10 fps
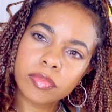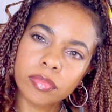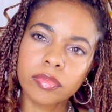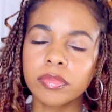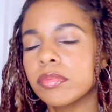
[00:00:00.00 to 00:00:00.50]

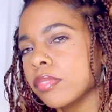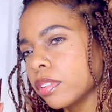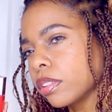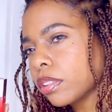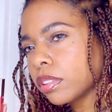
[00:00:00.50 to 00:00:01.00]
shawty think she
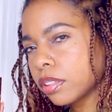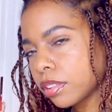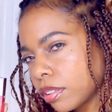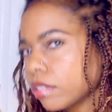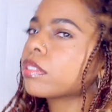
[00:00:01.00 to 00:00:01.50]
hot shit.
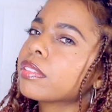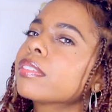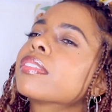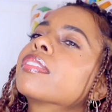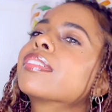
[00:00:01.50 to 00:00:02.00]
Damn,
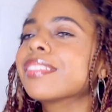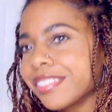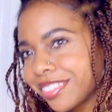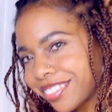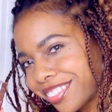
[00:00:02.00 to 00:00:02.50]
she a
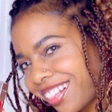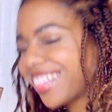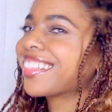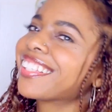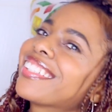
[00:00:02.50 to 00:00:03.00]
fine, she a
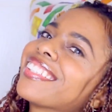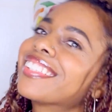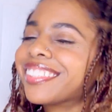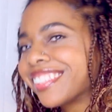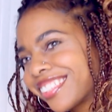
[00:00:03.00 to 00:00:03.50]
dime, she can